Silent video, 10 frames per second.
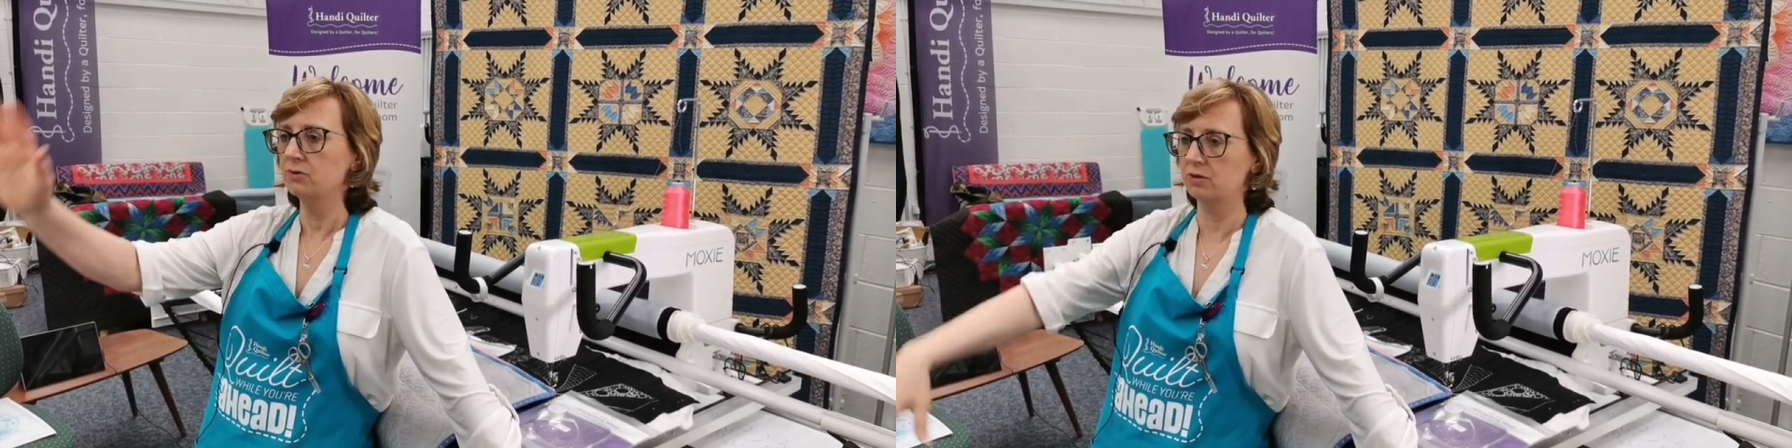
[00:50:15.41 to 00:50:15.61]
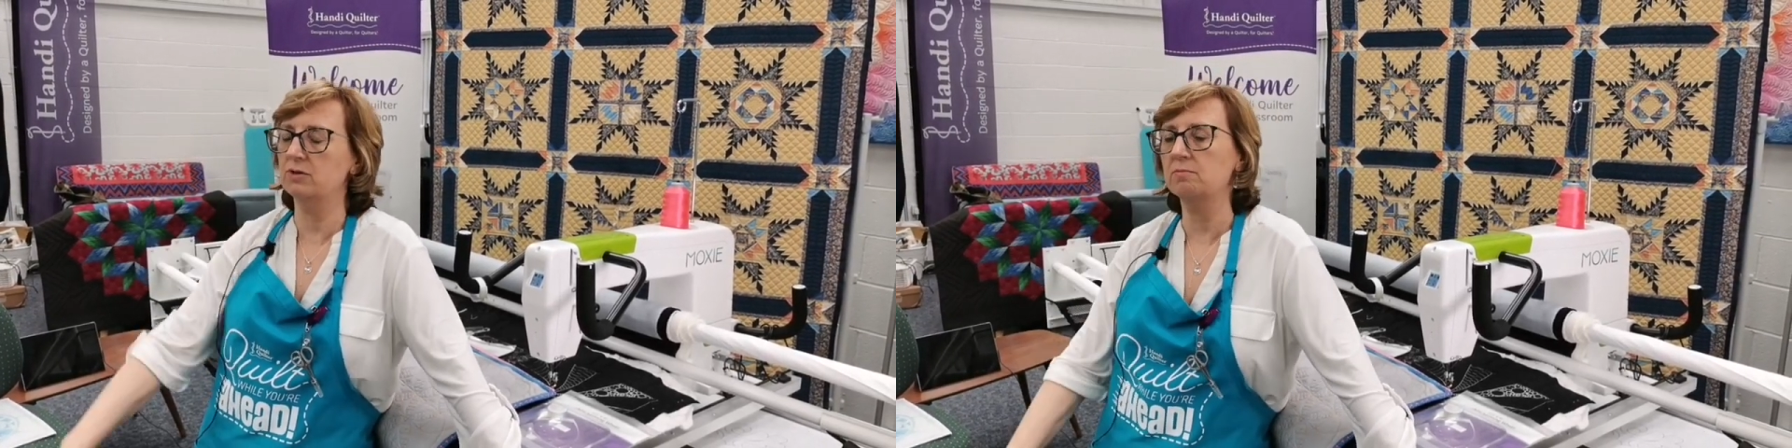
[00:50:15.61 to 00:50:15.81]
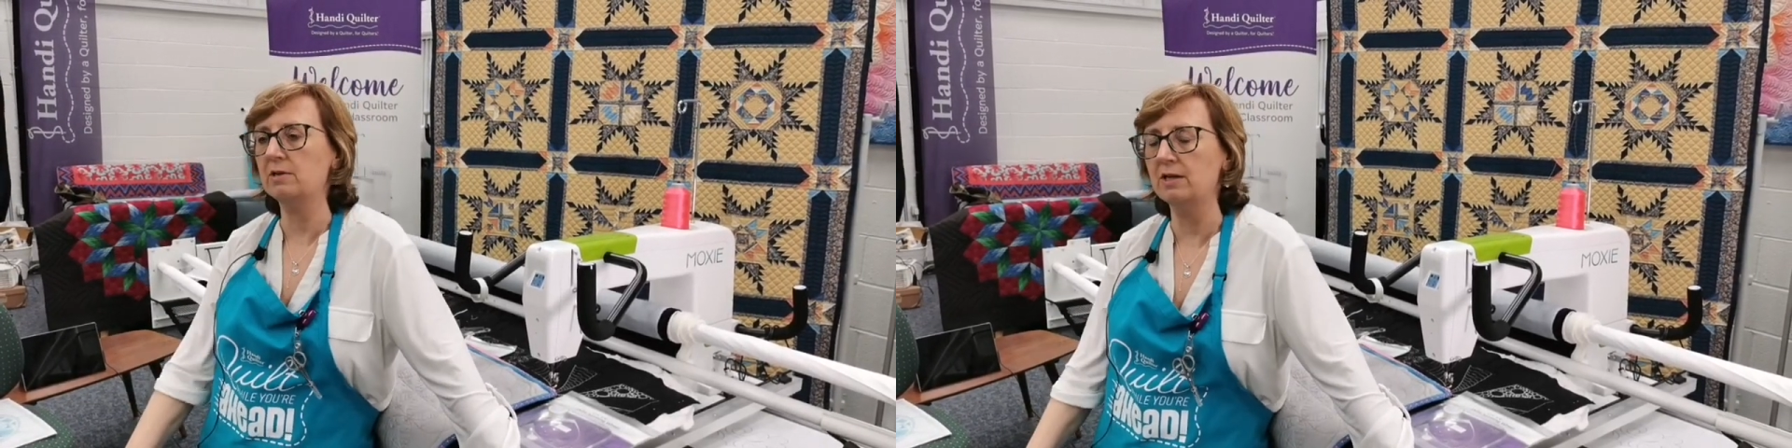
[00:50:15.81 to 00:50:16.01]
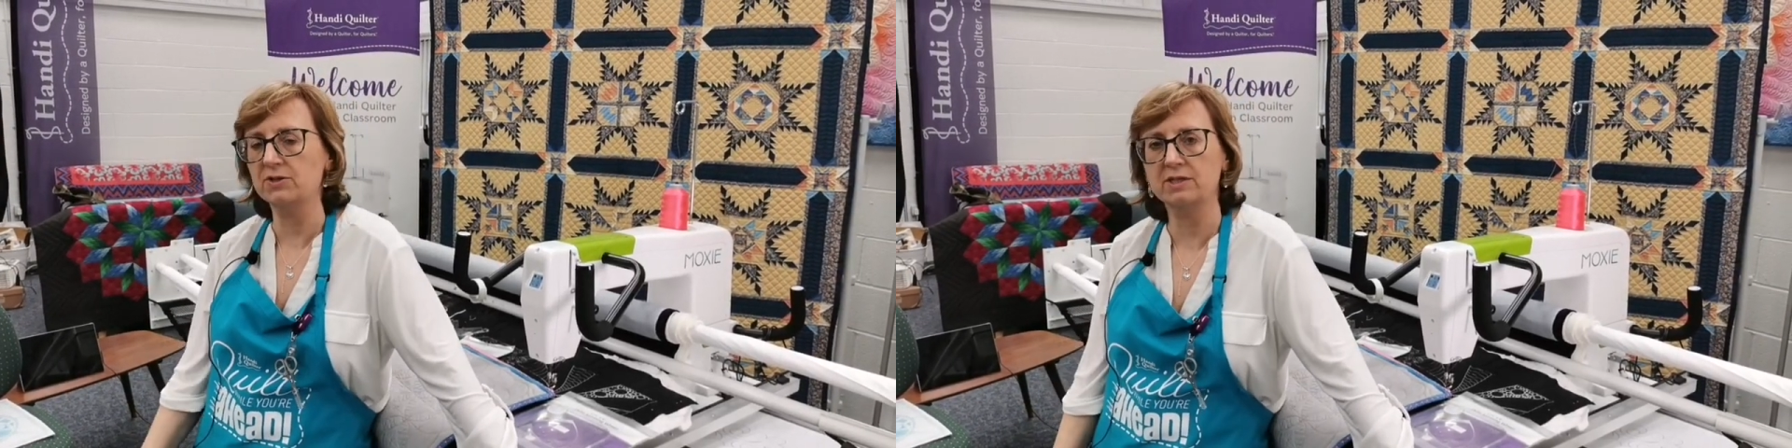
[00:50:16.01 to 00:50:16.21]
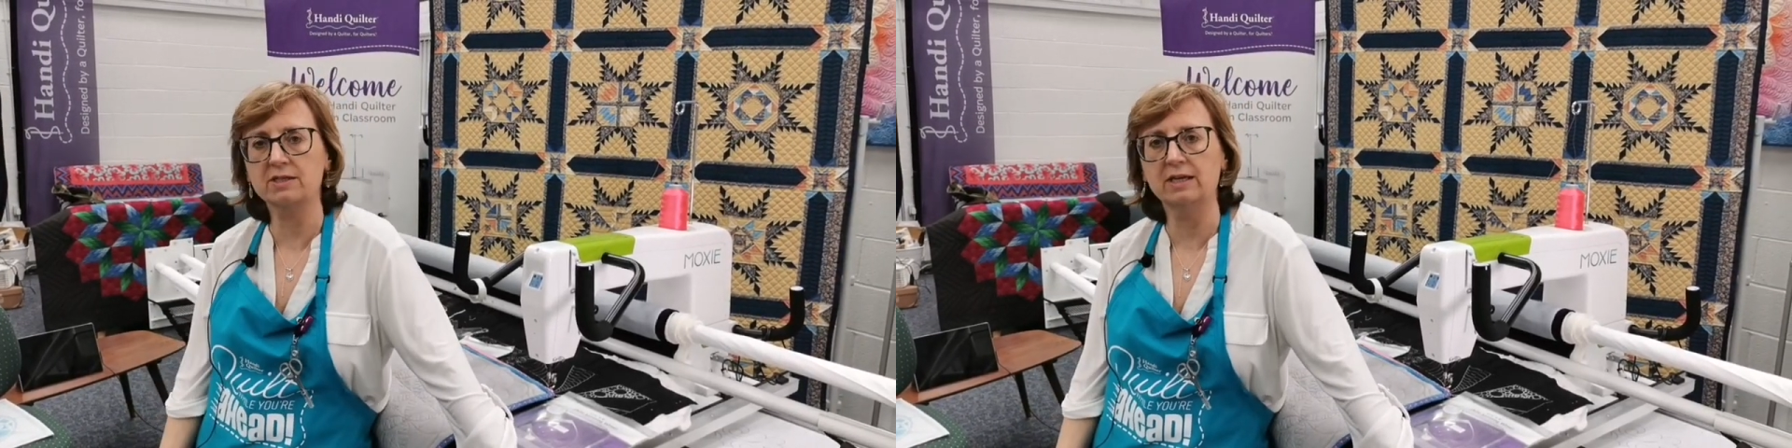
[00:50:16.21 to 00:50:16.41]
do some
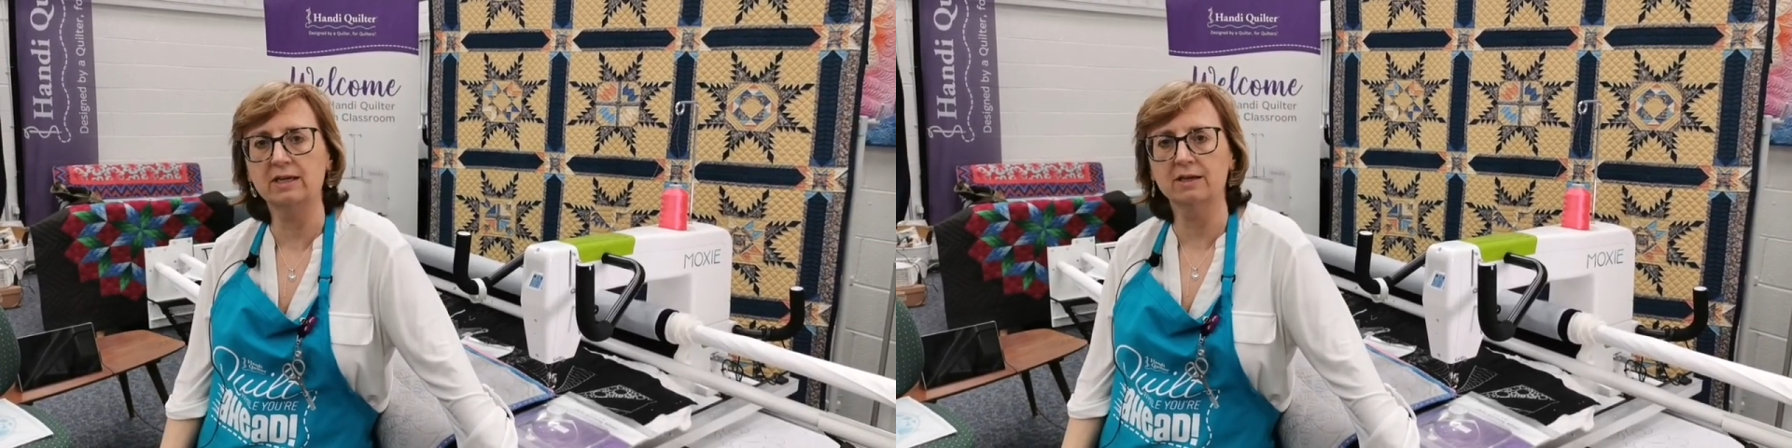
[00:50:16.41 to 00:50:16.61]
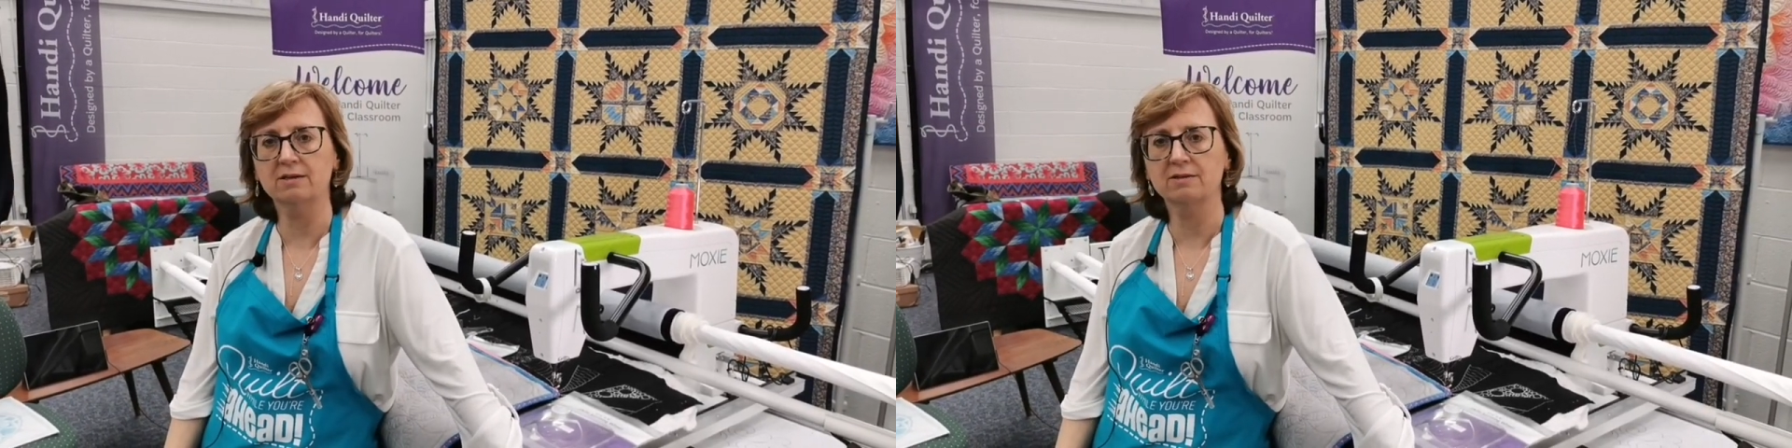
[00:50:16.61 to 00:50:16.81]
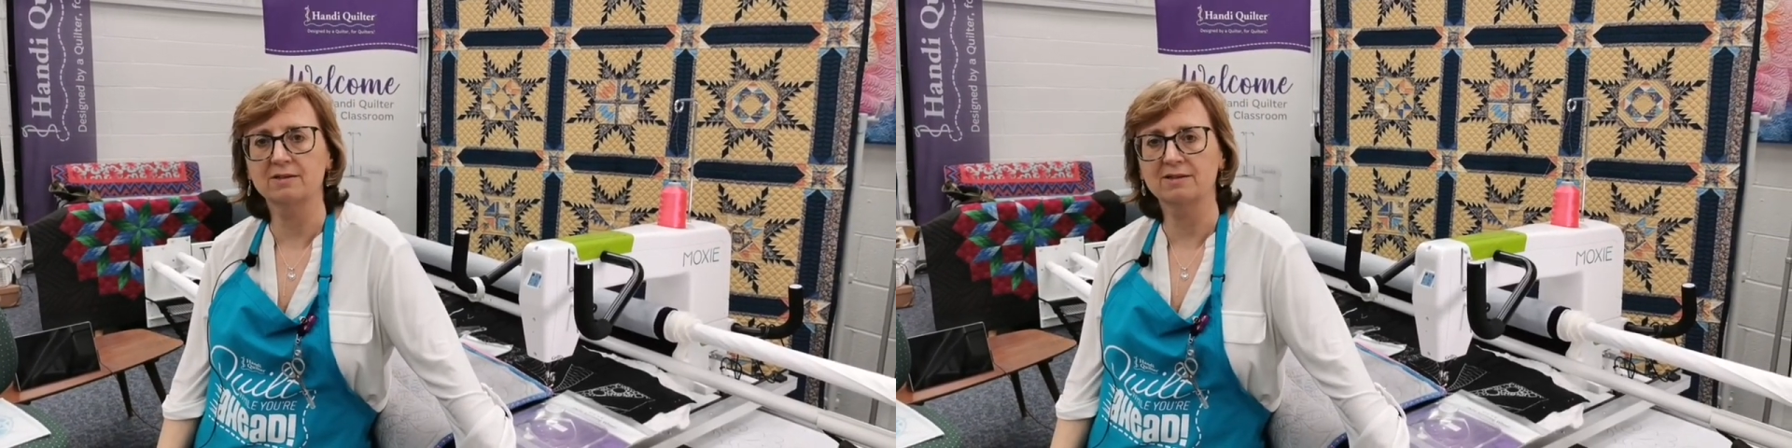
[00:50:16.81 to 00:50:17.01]
classes here.